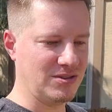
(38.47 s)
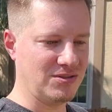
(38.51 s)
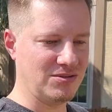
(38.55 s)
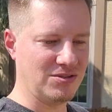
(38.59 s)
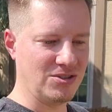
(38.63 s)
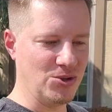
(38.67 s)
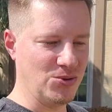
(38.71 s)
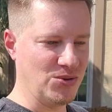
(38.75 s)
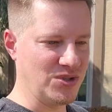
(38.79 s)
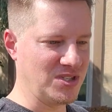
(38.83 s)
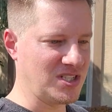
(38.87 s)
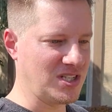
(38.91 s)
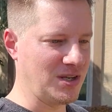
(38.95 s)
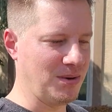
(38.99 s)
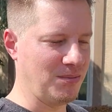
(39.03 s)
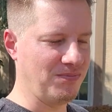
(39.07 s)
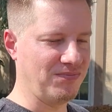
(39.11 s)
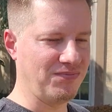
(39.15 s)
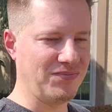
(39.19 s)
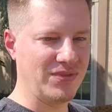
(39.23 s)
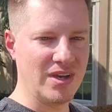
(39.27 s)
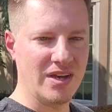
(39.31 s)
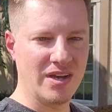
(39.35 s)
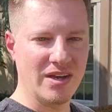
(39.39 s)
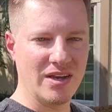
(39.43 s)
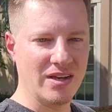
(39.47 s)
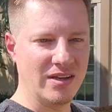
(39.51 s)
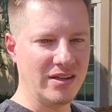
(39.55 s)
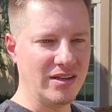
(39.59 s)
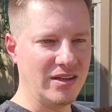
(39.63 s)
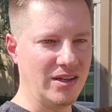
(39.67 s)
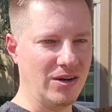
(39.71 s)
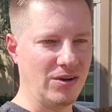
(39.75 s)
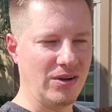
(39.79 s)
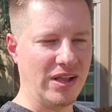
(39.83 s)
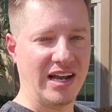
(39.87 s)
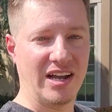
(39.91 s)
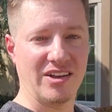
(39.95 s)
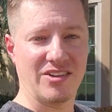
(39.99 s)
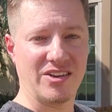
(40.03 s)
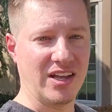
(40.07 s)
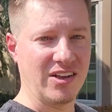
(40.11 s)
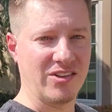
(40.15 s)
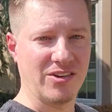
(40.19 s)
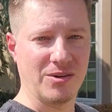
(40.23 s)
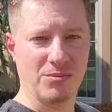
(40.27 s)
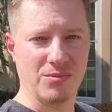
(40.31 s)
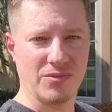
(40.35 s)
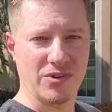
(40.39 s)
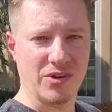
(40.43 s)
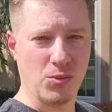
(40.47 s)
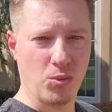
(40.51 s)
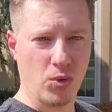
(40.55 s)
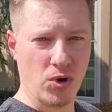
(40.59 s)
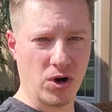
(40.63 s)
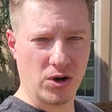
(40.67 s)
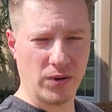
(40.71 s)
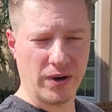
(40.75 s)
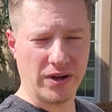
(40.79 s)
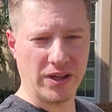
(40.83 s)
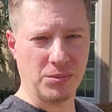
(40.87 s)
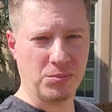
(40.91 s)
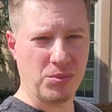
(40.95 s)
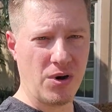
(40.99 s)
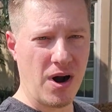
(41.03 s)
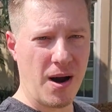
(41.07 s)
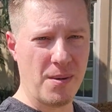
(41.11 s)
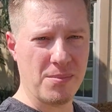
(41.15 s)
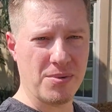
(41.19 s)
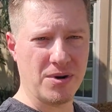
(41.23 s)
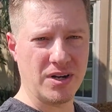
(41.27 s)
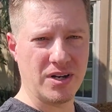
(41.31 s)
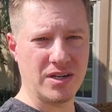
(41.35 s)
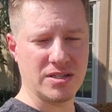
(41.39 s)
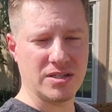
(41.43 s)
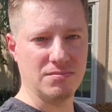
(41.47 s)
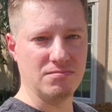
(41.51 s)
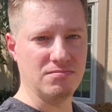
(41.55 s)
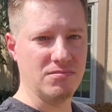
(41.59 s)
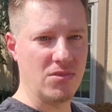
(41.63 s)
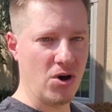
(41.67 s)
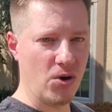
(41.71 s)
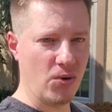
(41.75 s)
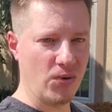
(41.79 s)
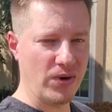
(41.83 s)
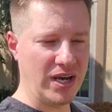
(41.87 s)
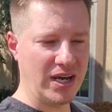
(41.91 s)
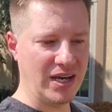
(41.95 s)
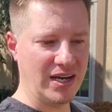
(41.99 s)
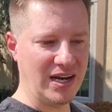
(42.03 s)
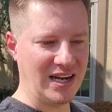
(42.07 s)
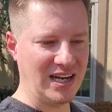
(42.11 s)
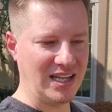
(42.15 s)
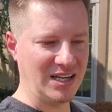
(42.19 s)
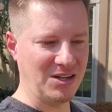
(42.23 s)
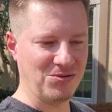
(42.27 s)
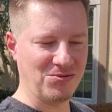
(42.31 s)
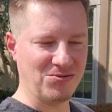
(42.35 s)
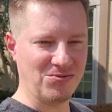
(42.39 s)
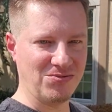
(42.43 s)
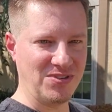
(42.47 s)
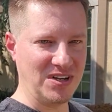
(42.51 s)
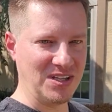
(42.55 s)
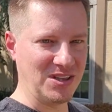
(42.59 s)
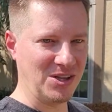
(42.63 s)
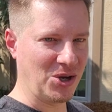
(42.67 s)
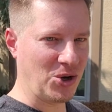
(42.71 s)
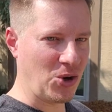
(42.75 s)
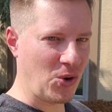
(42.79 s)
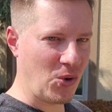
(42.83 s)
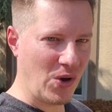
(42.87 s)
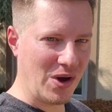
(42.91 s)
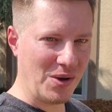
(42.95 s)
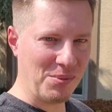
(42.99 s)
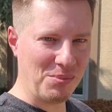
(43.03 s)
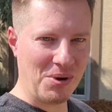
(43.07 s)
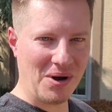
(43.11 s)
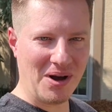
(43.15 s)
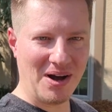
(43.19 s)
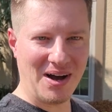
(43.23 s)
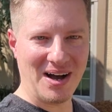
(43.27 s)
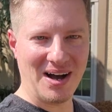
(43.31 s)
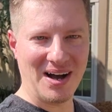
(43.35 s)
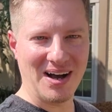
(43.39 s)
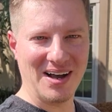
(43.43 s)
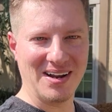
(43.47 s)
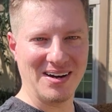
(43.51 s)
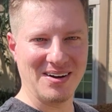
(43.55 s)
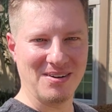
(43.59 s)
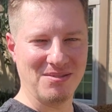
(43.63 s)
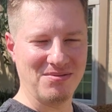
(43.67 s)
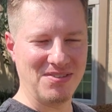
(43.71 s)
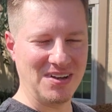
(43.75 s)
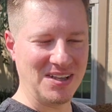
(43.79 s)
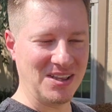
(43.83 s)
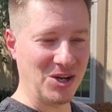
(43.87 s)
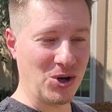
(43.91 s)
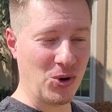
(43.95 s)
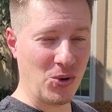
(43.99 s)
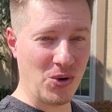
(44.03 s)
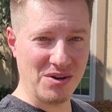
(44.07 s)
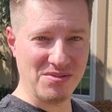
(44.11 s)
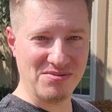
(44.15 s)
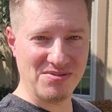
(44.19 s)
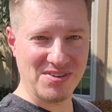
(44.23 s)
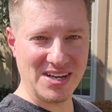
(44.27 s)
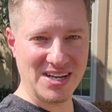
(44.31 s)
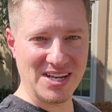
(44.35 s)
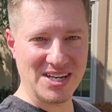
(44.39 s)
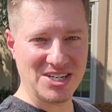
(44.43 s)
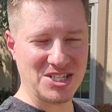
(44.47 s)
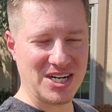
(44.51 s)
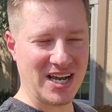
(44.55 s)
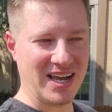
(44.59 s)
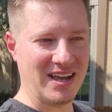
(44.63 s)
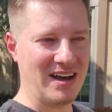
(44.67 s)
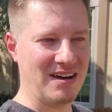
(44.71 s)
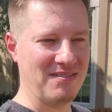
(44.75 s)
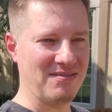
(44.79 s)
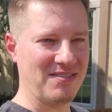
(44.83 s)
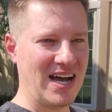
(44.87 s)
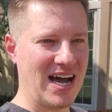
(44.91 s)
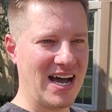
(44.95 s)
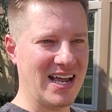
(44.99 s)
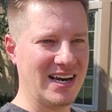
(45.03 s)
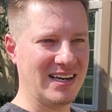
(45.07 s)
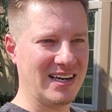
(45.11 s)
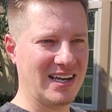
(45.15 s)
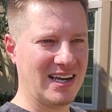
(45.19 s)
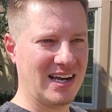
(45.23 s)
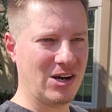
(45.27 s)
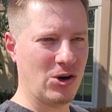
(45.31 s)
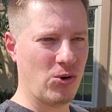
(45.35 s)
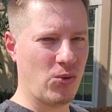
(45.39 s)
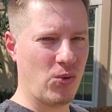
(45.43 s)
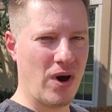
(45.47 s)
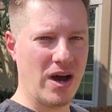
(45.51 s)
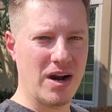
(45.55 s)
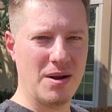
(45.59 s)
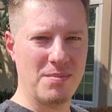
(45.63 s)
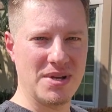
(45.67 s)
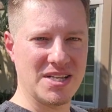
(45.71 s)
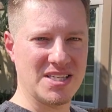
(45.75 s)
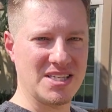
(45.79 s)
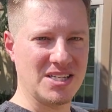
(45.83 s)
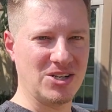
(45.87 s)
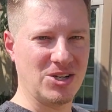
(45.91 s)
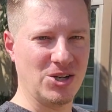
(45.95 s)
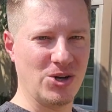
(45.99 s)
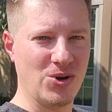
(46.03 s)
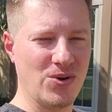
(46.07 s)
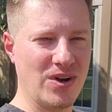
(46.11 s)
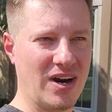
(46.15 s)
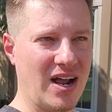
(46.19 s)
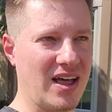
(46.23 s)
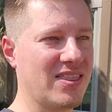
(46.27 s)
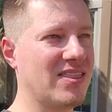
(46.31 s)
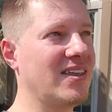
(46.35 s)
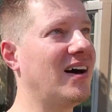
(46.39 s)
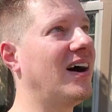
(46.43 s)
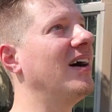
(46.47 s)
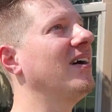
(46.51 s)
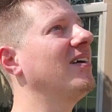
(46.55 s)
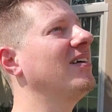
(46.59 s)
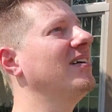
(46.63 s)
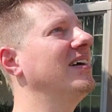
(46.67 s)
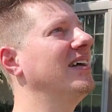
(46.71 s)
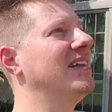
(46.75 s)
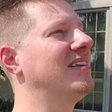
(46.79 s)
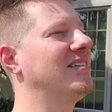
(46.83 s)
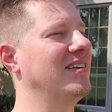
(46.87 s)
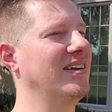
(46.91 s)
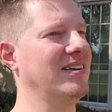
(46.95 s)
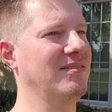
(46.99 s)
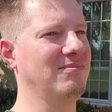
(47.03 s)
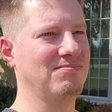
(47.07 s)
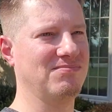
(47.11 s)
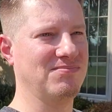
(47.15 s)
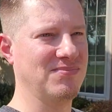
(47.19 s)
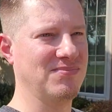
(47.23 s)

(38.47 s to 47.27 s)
doing some, you know, like I said, some, some work around the property, some mowing. I need to feed the koi pond or feed the koi fish. I, I've got quite a bit to do and I thought it's a